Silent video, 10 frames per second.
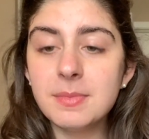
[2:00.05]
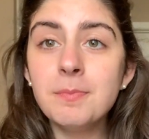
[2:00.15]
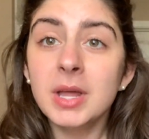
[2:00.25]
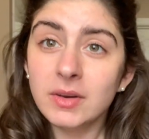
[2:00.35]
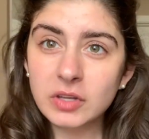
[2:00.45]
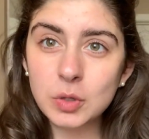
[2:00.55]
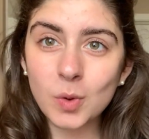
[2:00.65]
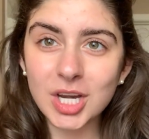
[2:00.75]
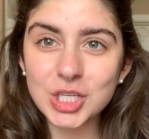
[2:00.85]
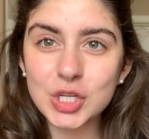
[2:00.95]
But if you
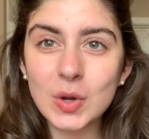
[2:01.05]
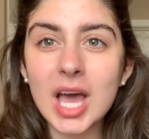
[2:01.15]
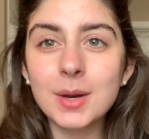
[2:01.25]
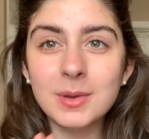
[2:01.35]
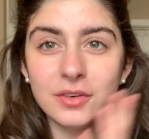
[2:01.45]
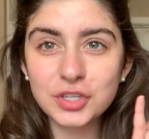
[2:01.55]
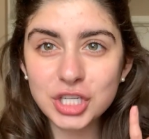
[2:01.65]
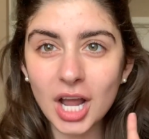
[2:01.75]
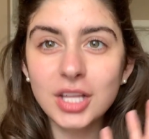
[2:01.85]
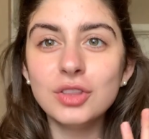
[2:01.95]
wanted to add a bit of
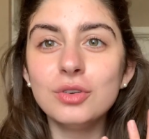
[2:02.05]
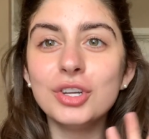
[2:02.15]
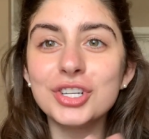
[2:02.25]
shine through your